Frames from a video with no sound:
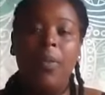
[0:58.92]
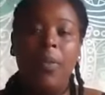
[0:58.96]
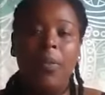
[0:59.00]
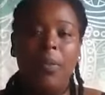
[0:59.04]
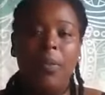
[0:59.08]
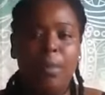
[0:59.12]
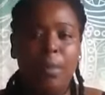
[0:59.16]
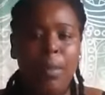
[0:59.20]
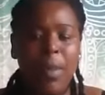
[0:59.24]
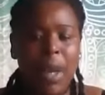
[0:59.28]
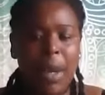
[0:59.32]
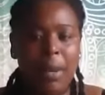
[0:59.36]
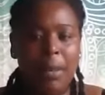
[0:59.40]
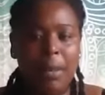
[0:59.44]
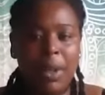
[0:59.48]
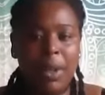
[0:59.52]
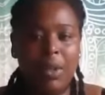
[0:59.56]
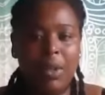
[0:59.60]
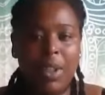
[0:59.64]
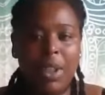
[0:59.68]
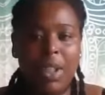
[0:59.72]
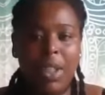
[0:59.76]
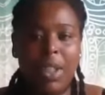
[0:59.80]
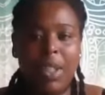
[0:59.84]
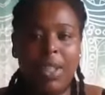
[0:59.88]

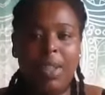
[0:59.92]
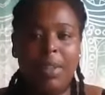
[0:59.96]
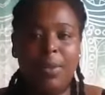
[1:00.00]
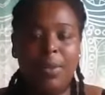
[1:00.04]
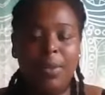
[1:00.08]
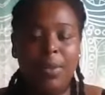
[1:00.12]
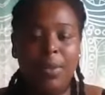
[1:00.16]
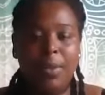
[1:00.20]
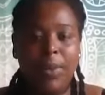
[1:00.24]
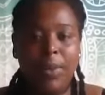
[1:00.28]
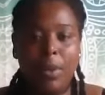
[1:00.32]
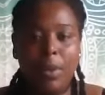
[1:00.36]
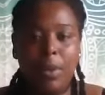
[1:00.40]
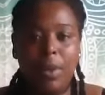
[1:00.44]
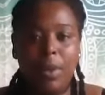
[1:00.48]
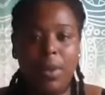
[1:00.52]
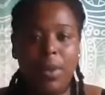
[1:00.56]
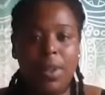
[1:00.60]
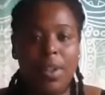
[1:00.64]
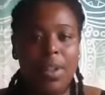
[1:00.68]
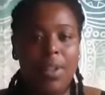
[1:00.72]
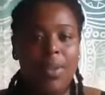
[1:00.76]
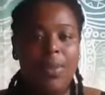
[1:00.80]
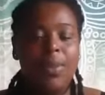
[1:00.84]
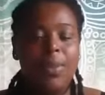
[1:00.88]
memories and thoughts
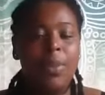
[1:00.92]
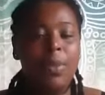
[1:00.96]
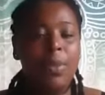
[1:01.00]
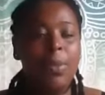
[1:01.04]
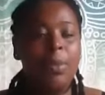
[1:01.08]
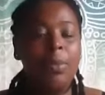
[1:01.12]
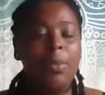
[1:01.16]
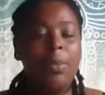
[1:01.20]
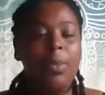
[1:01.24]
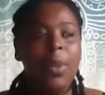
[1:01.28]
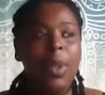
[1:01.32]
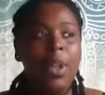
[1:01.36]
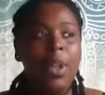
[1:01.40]
from